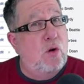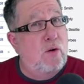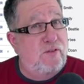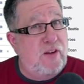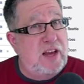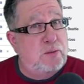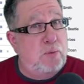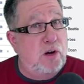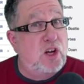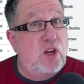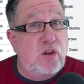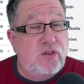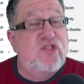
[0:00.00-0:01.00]
or Facebook?
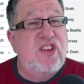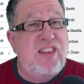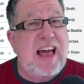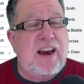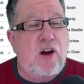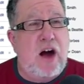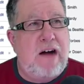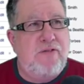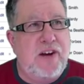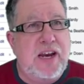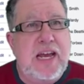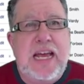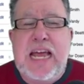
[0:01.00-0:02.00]
You'll see that often.